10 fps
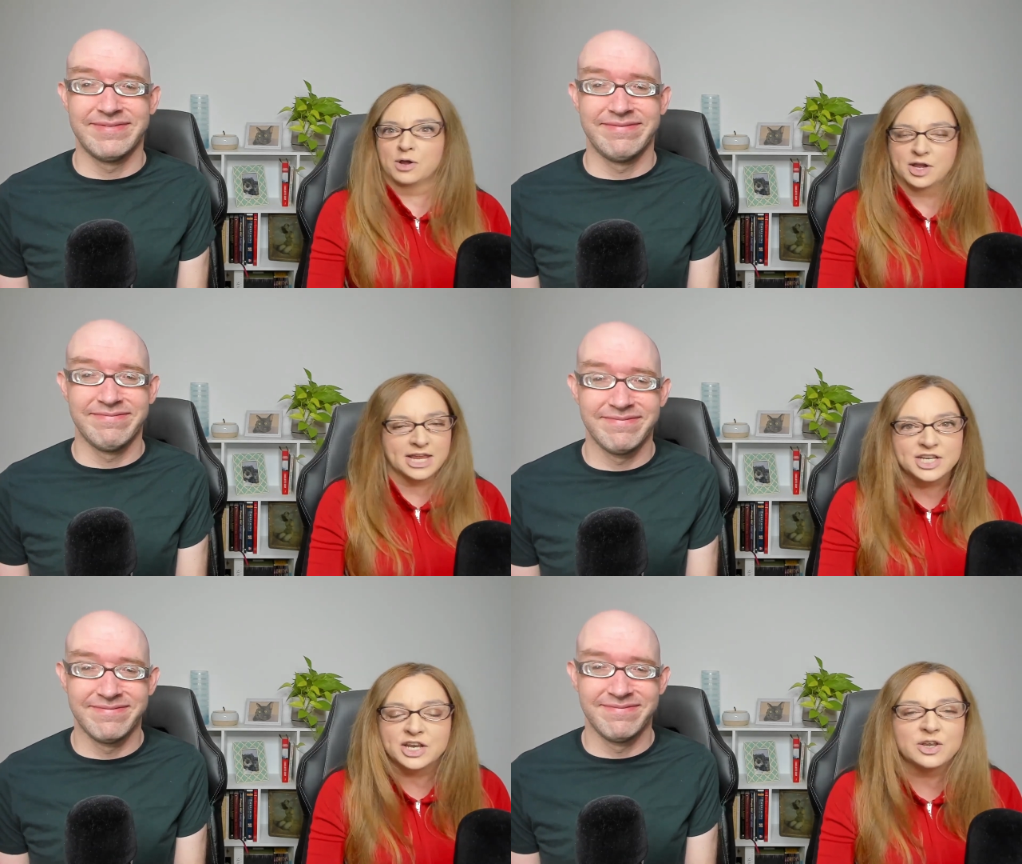
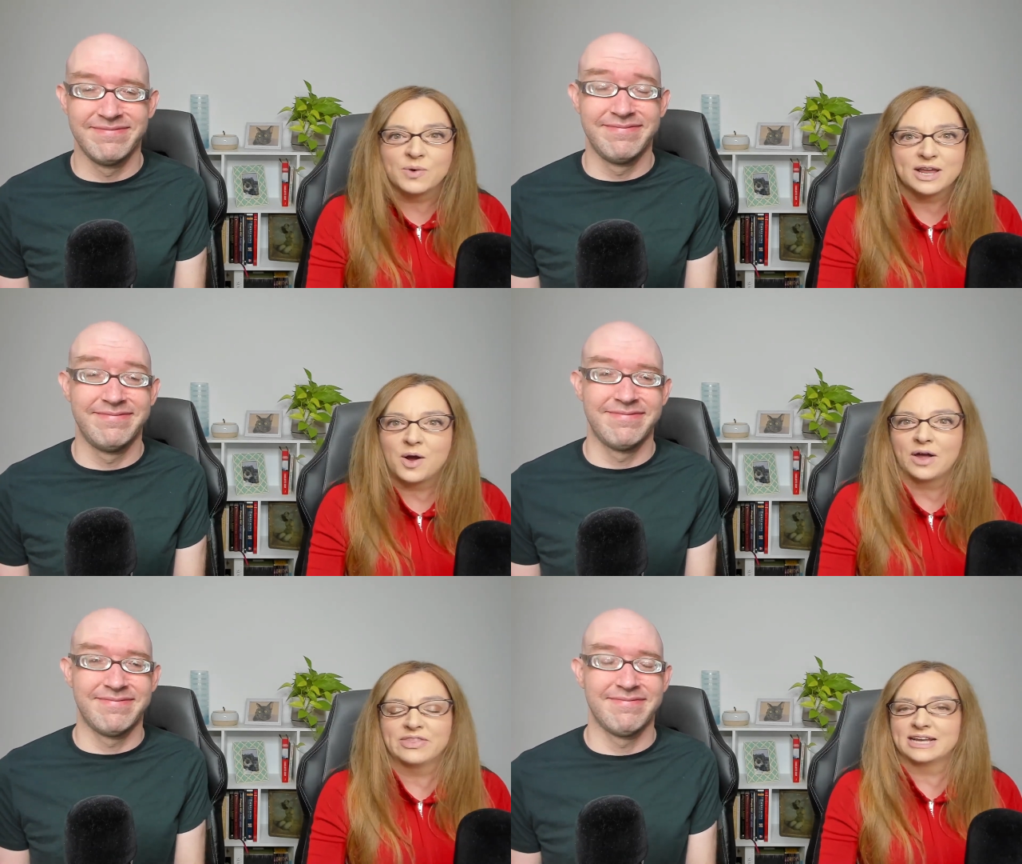Speaker 1: continuing
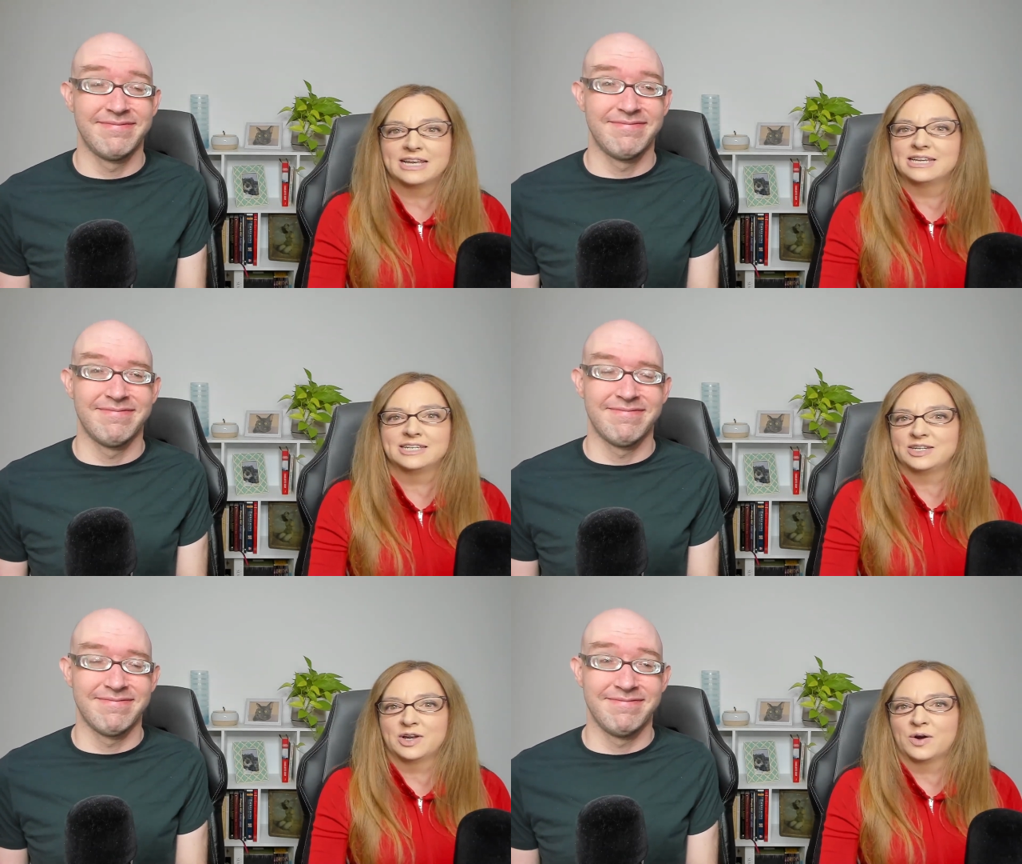on that he's,
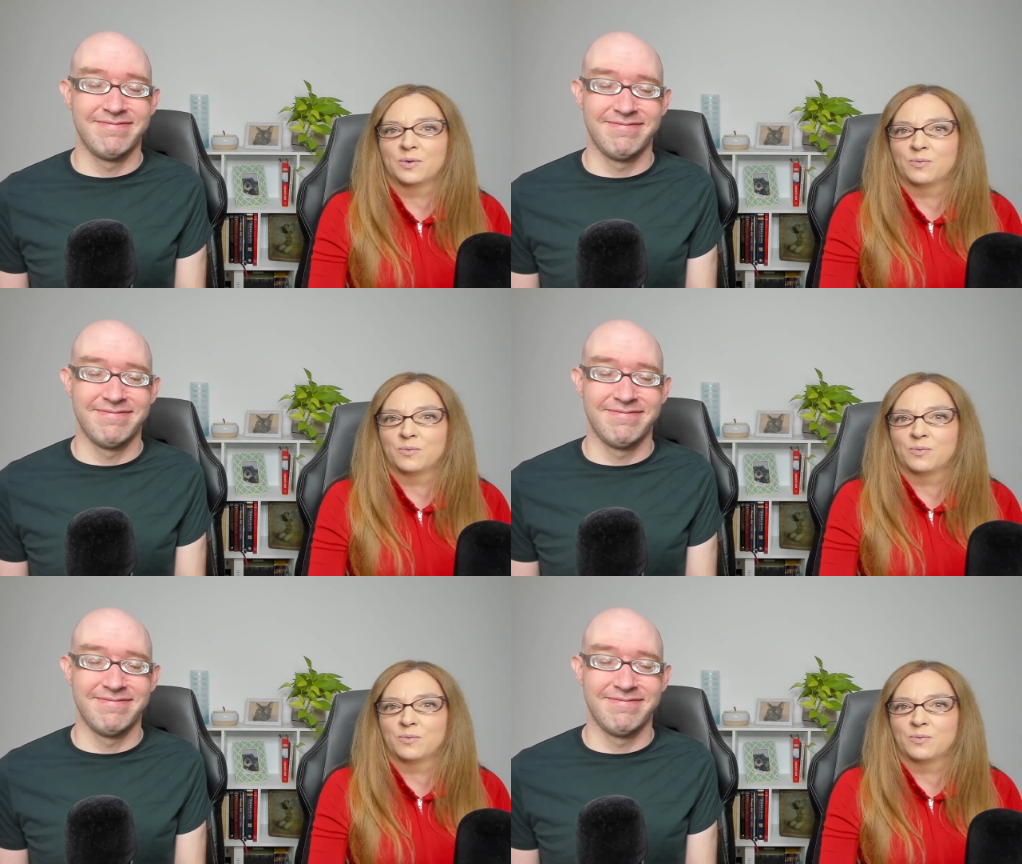you know,